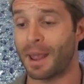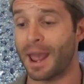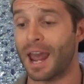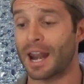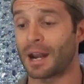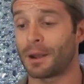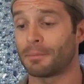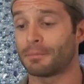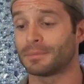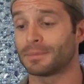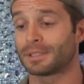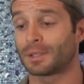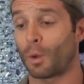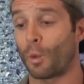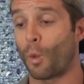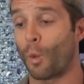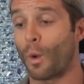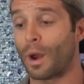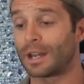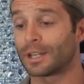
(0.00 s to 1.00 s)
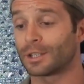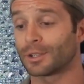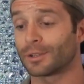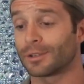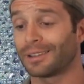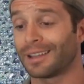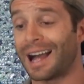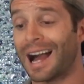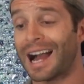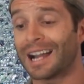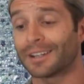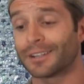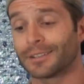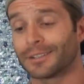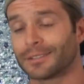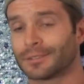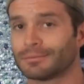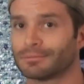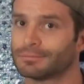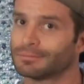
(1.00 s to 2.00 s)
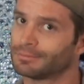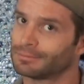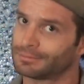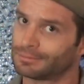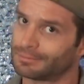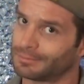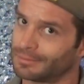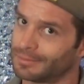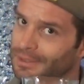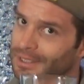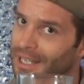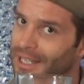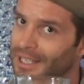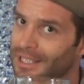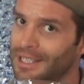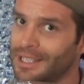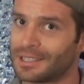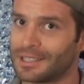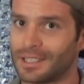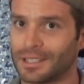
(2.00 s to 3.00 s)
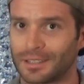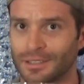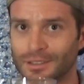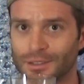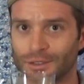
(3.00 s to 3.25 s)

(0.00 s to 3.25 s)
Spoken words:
Adams Winter Lager, take it easy.